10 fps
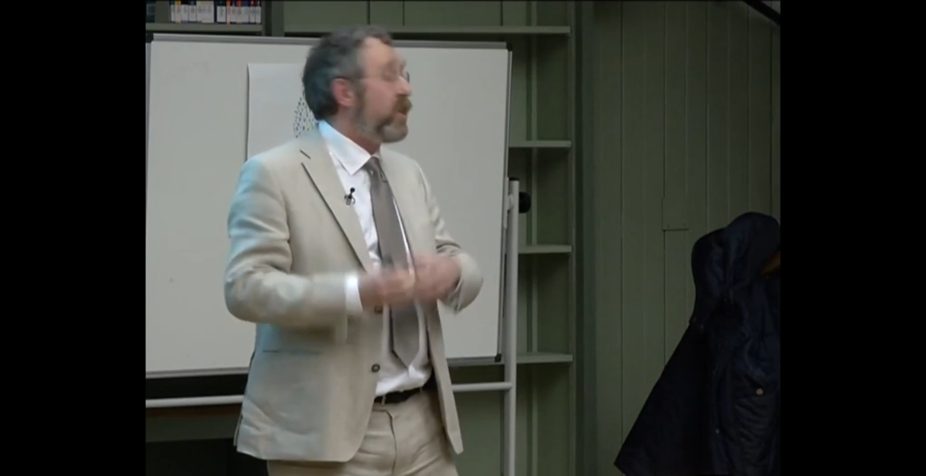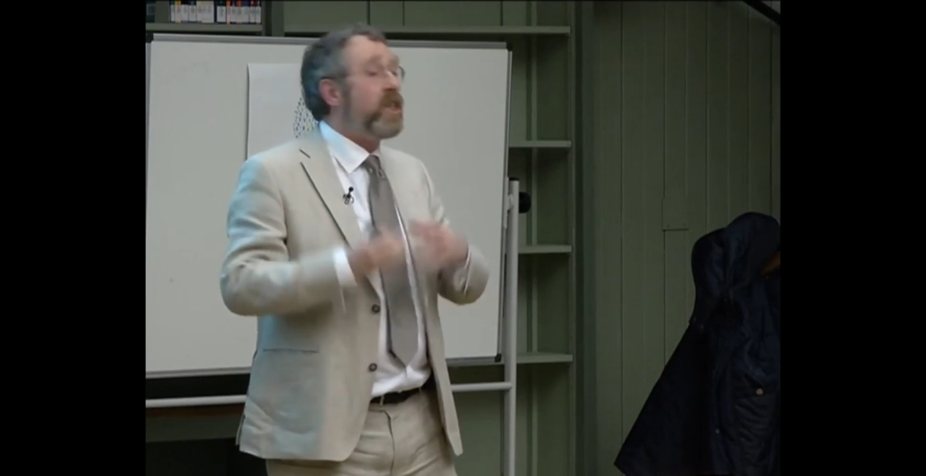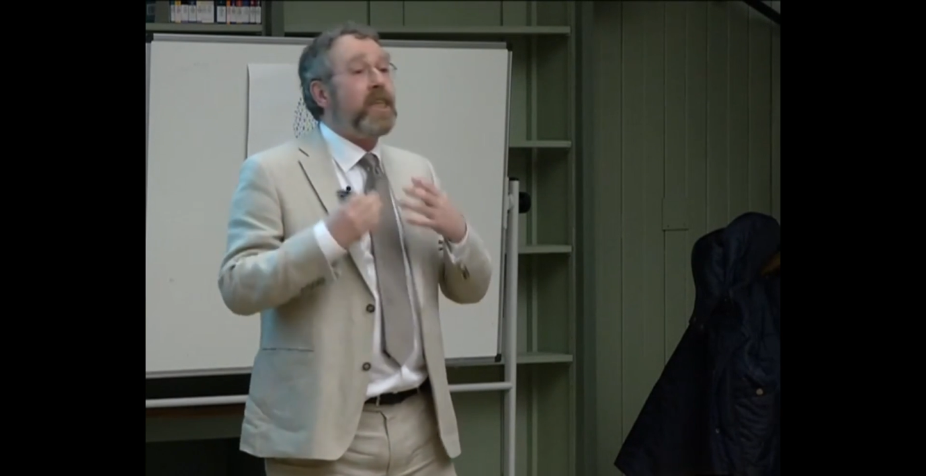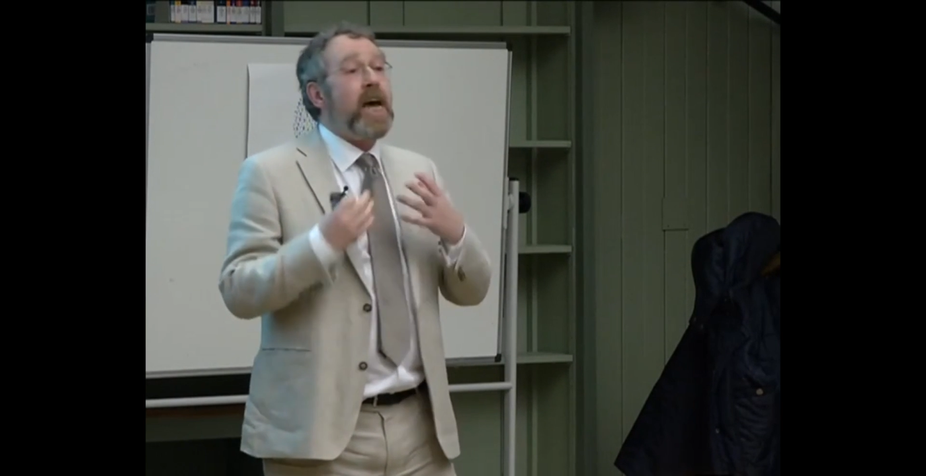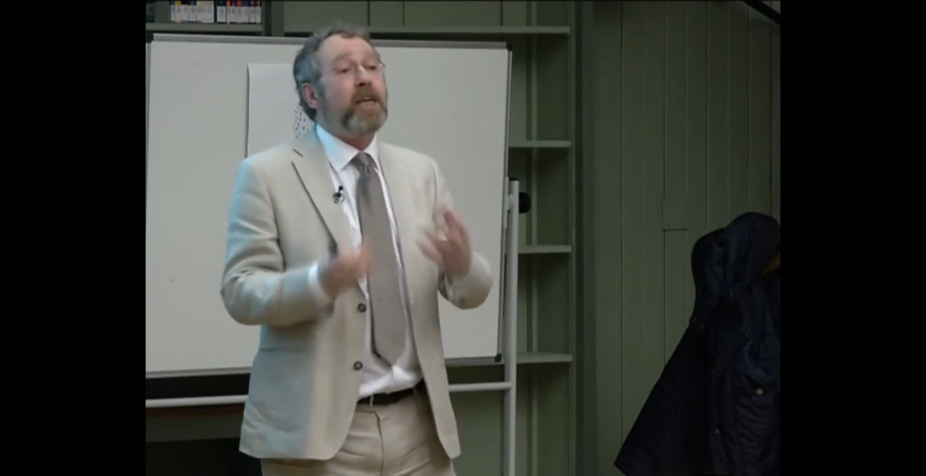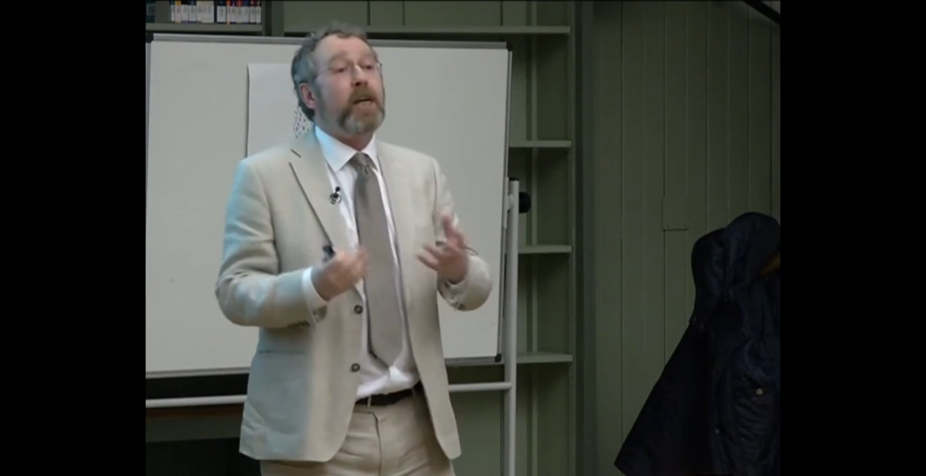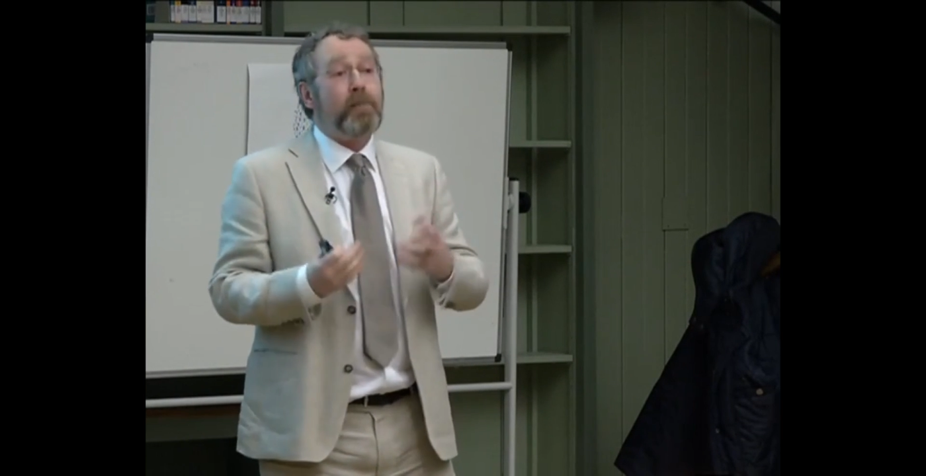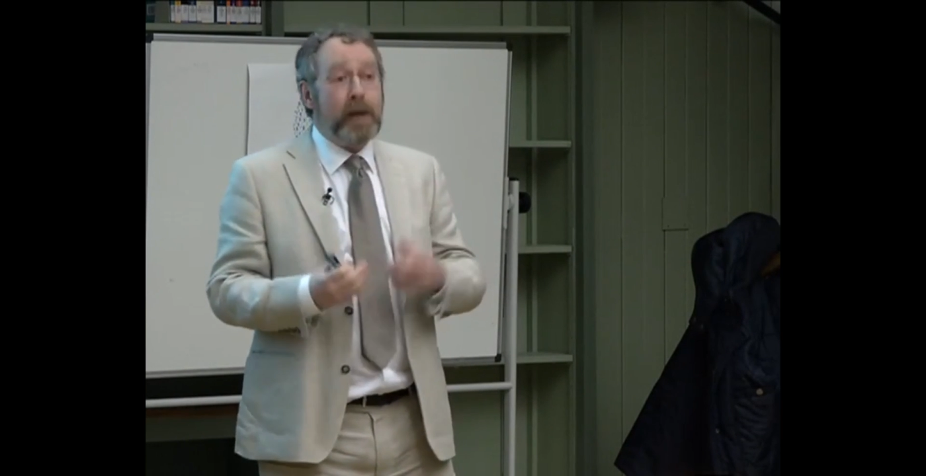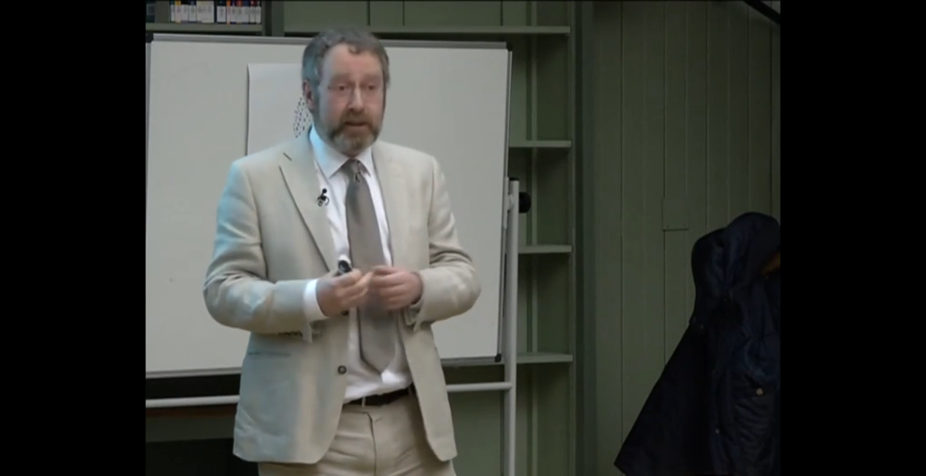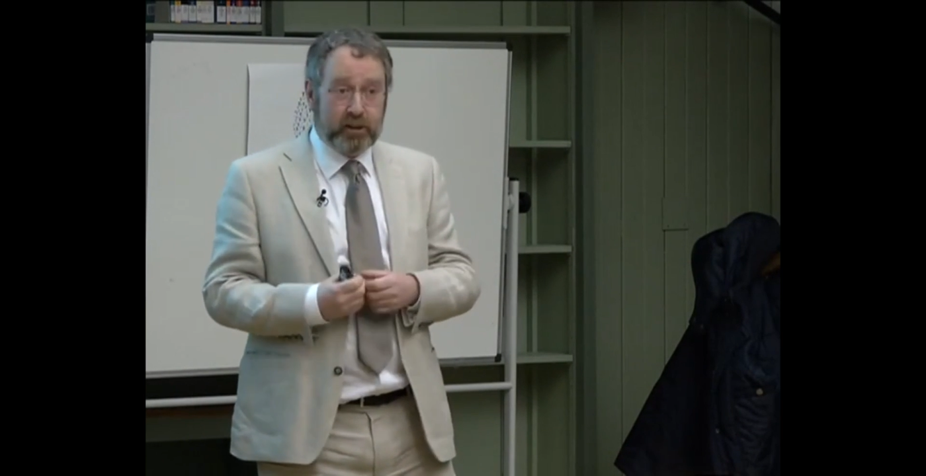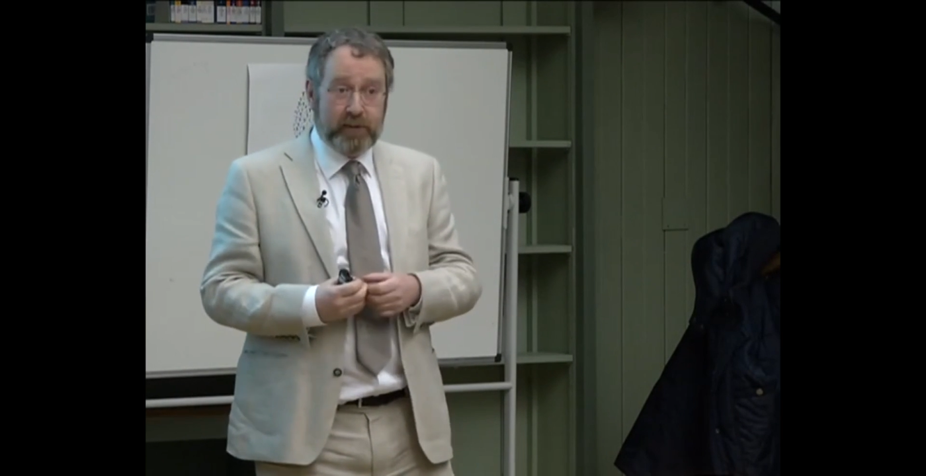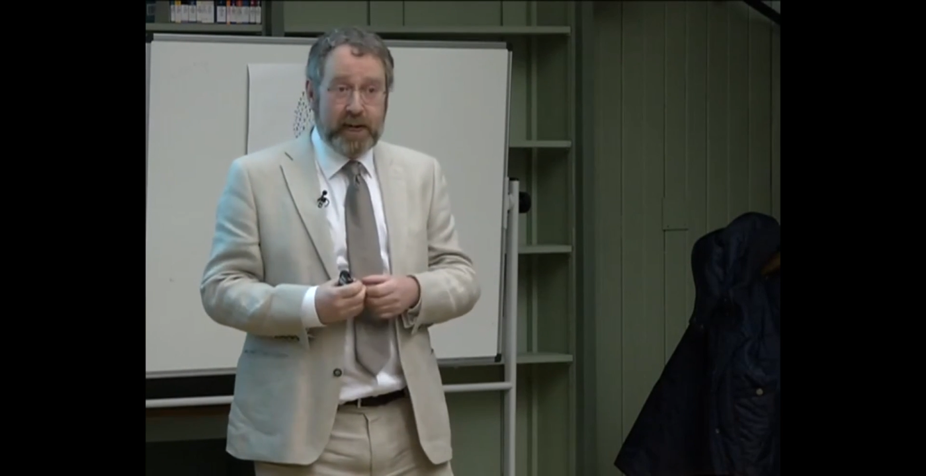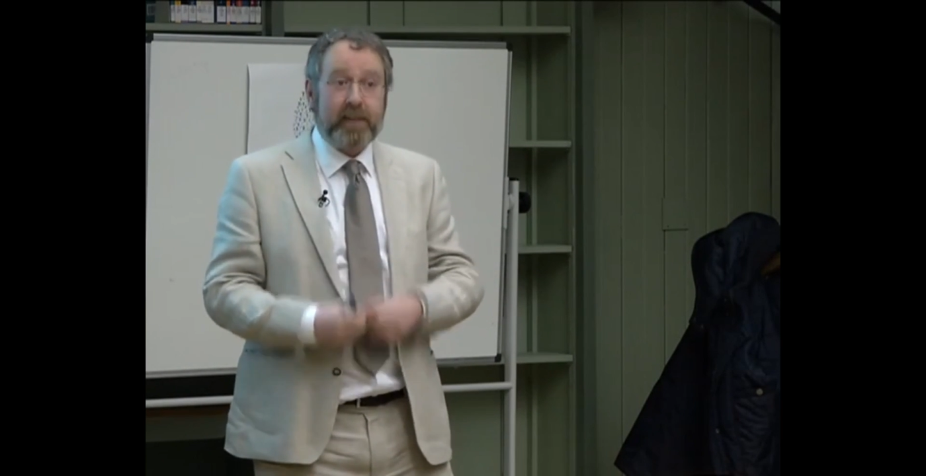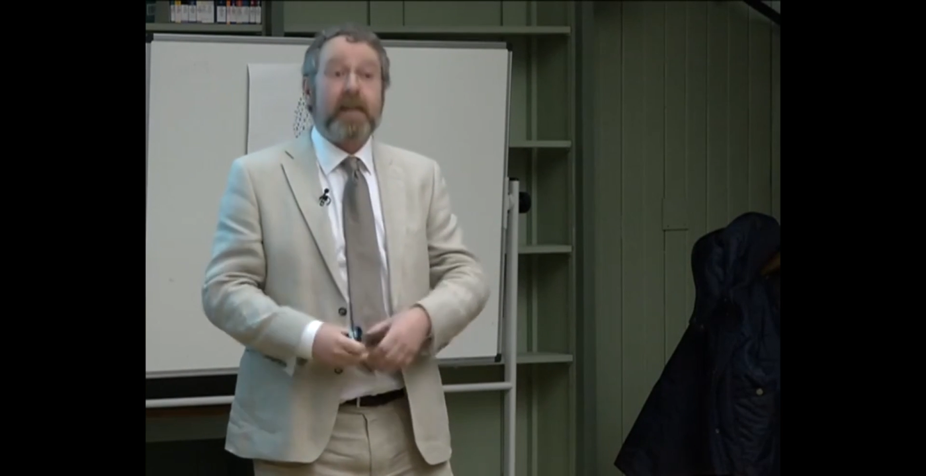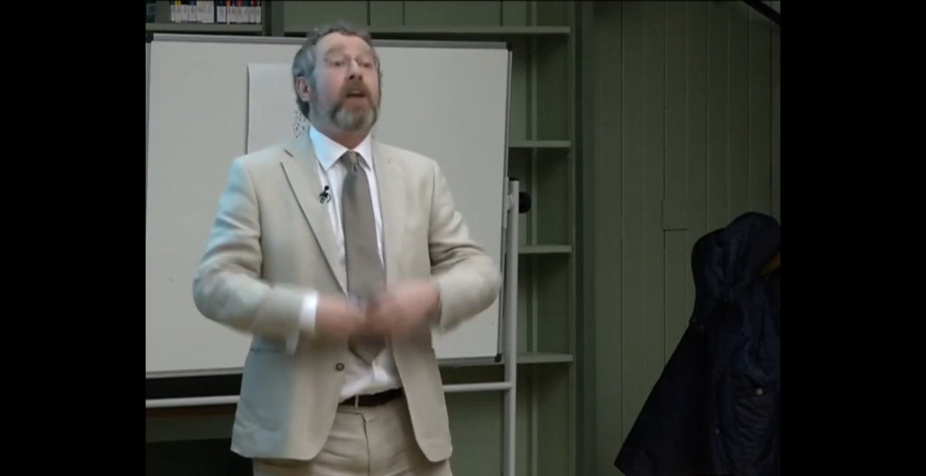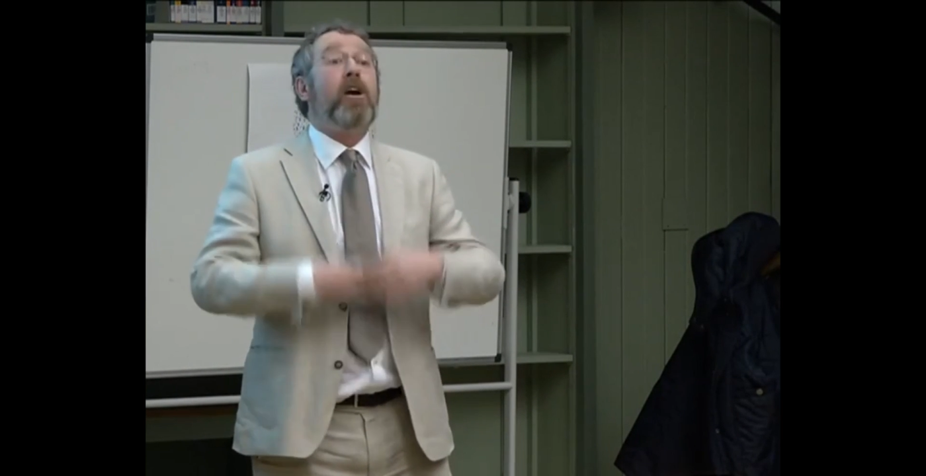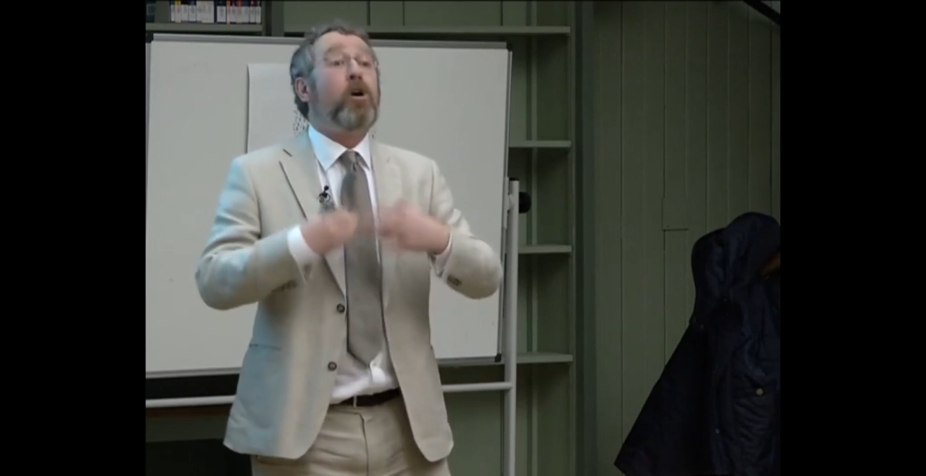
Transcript: standard place of healthcare,